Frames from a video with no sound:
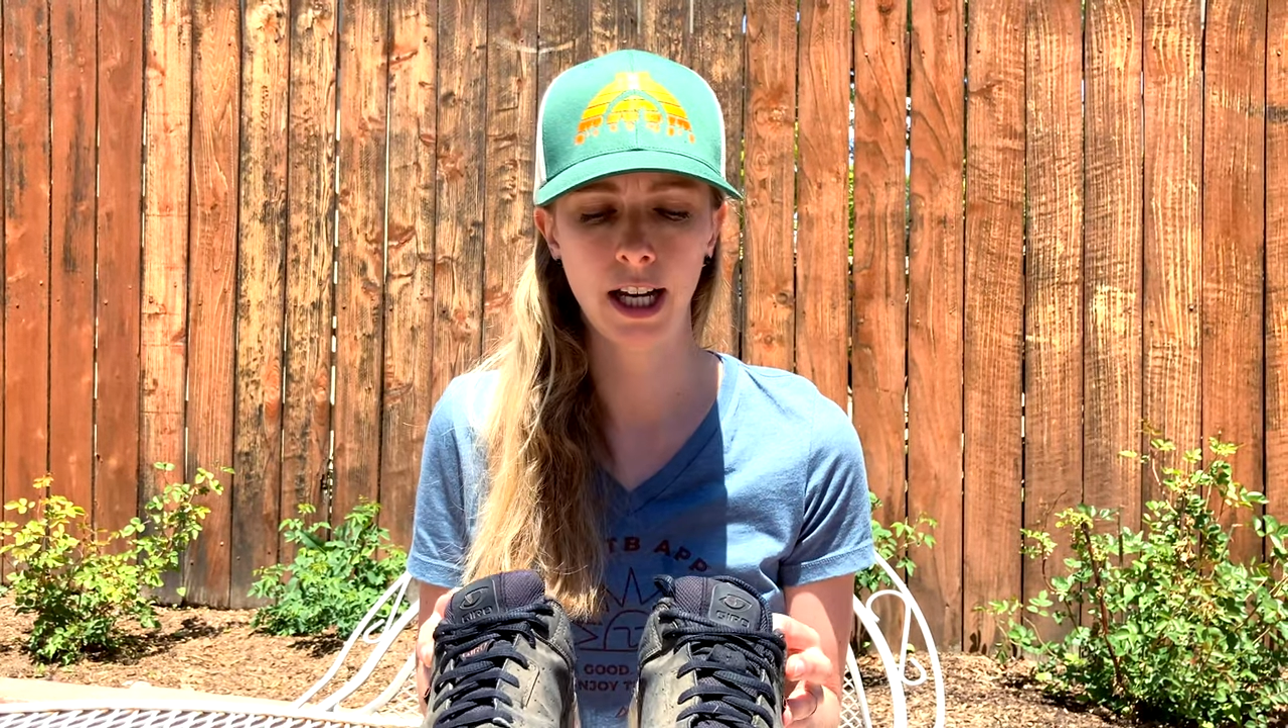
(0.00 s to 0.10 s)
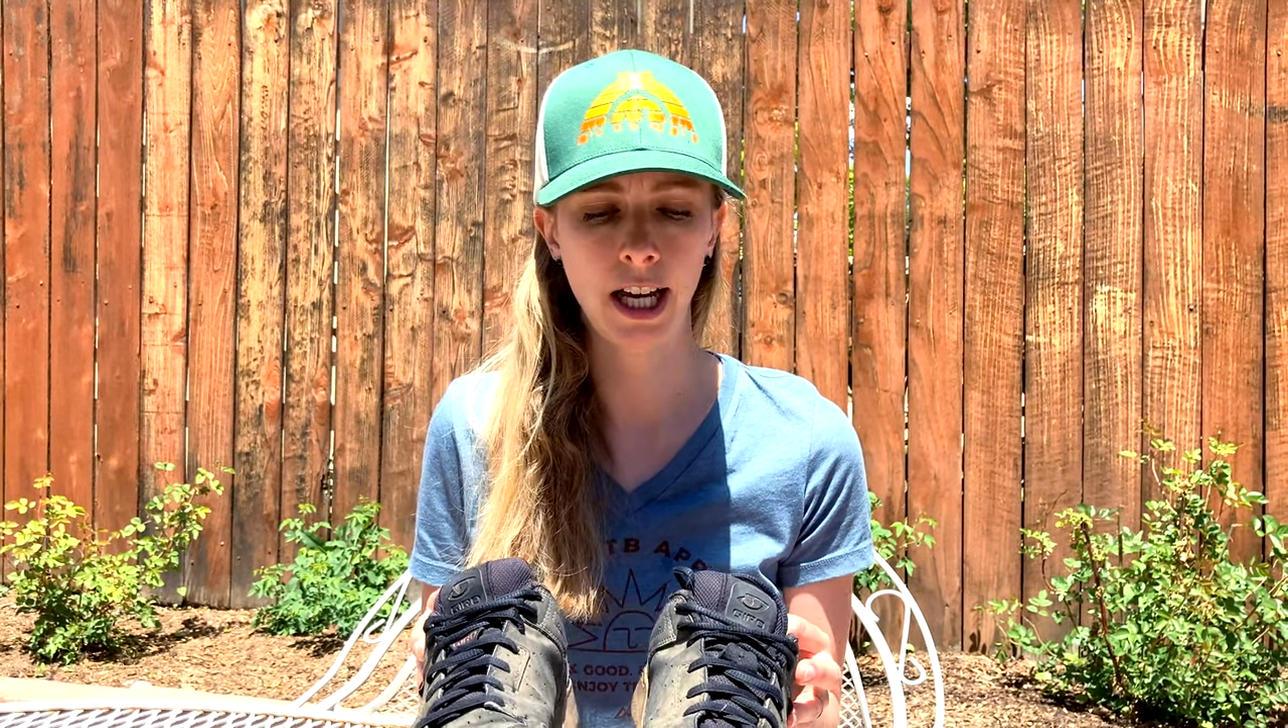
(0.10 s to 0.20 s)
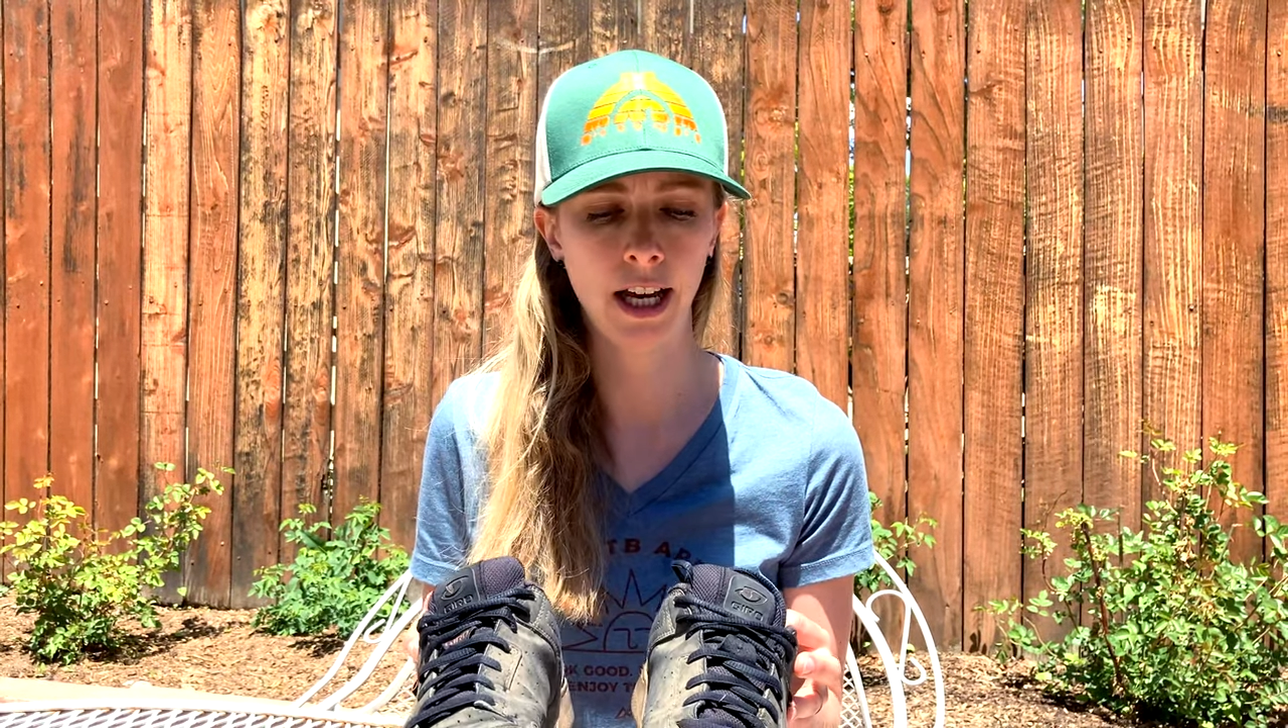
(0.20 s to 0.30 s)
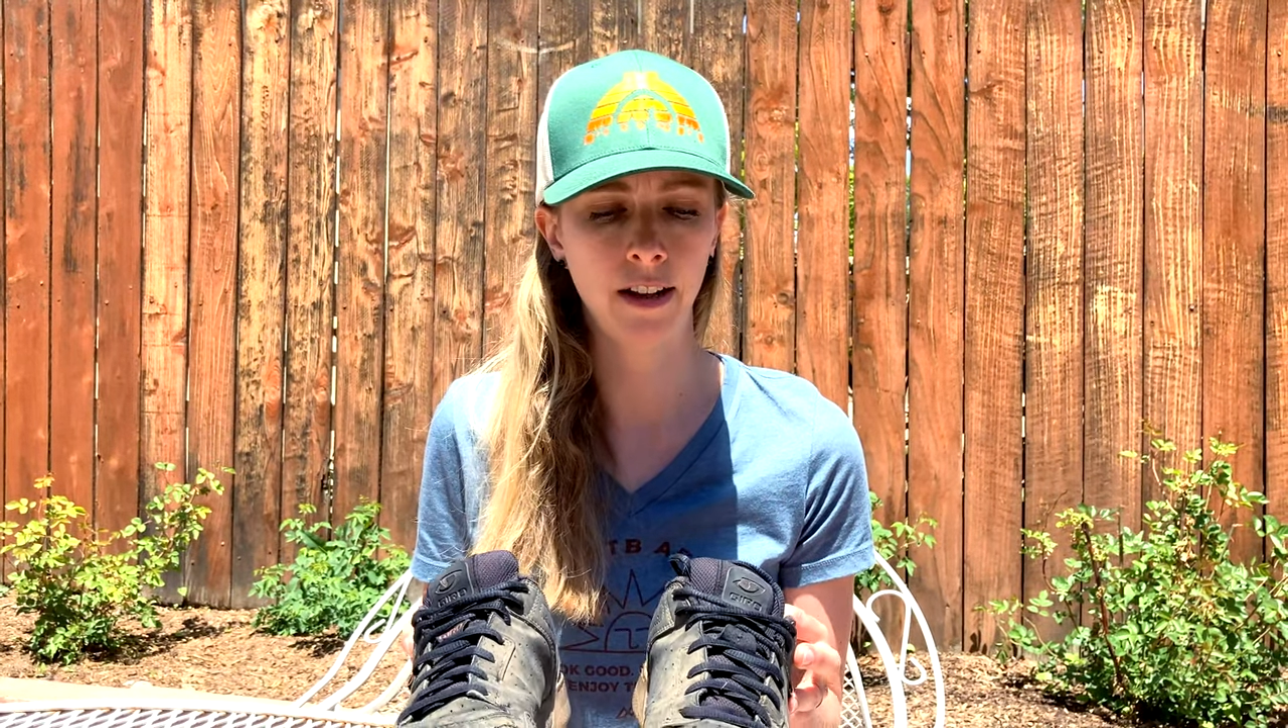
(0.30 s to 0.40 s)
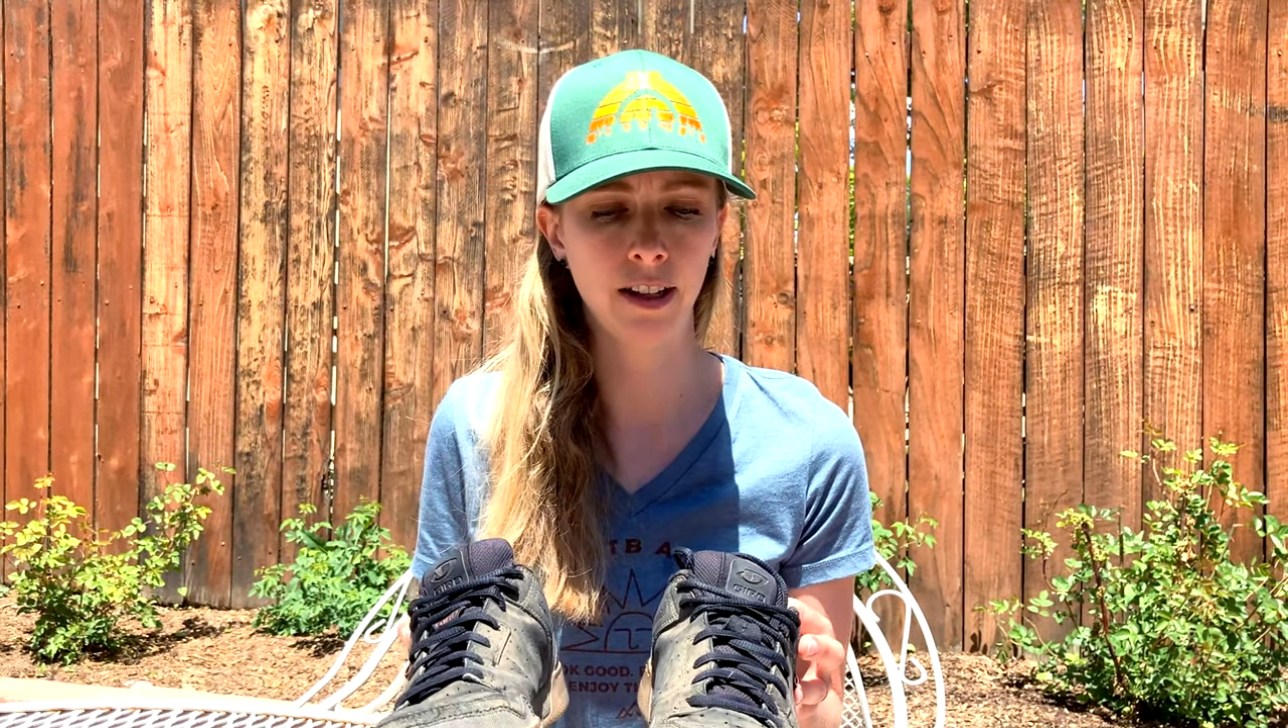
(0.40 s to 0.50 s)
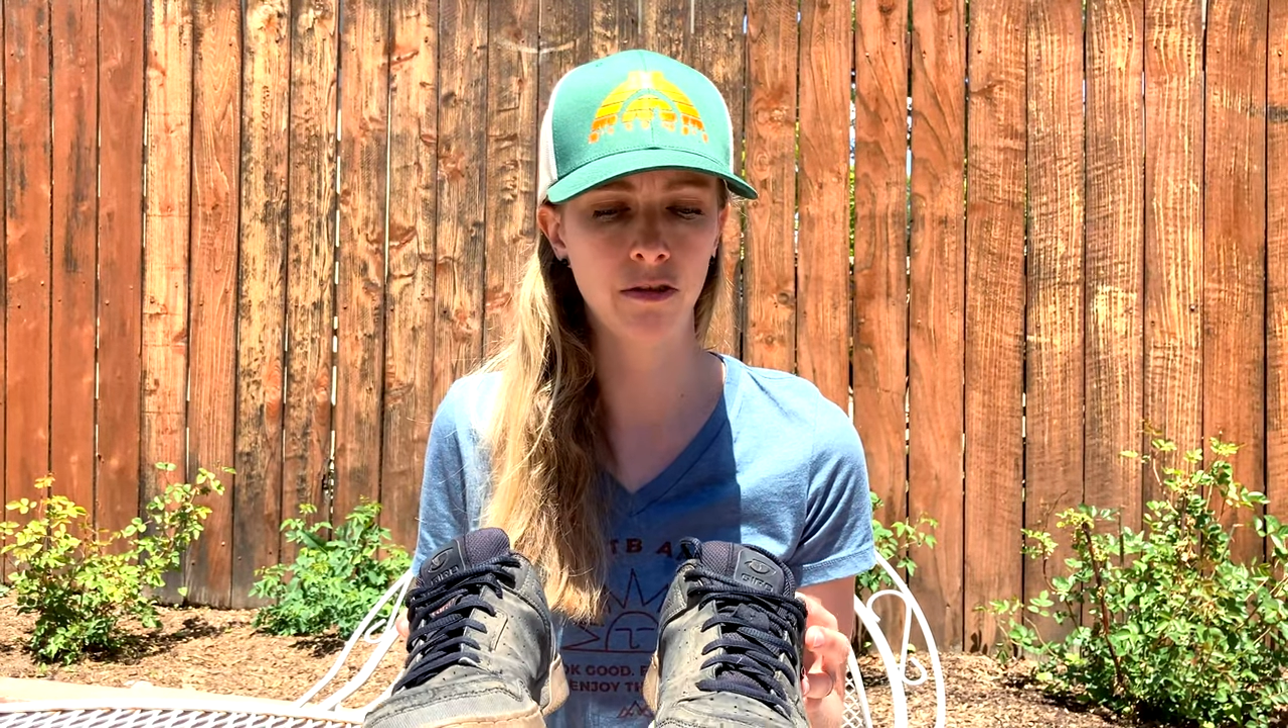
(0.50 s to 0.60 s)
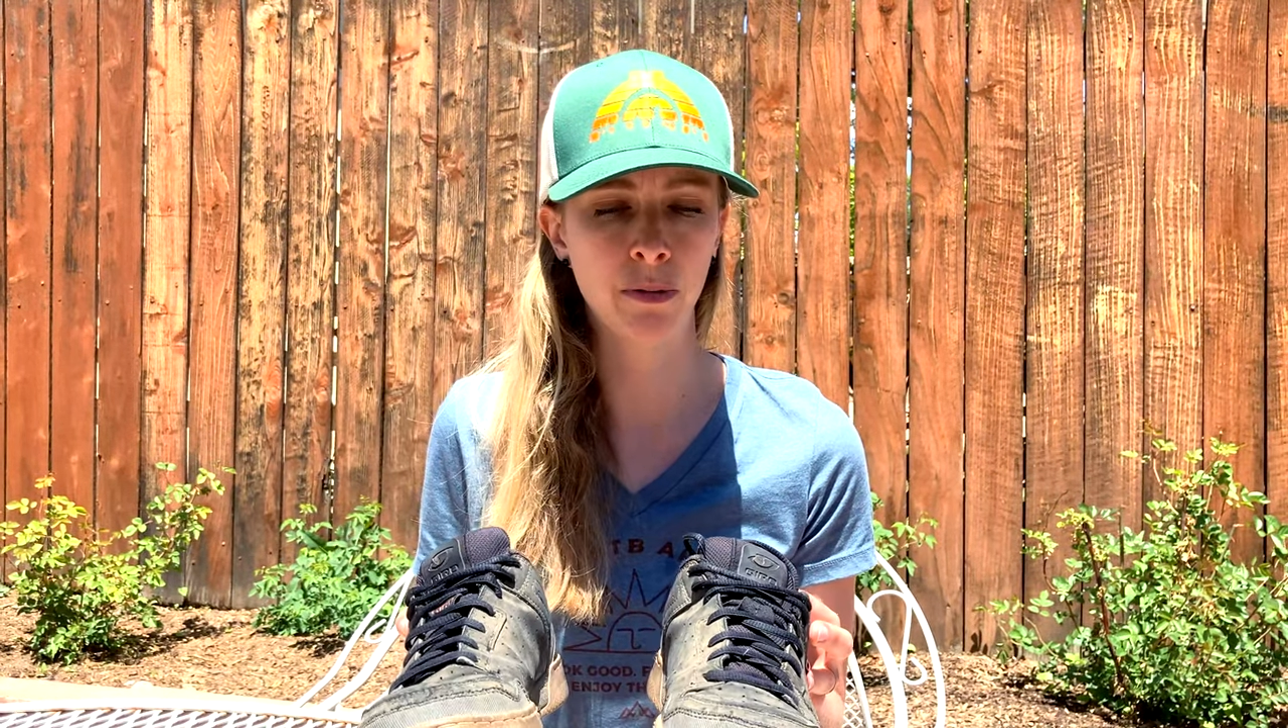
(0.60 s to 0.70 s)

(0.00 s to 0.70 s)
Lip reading: and they've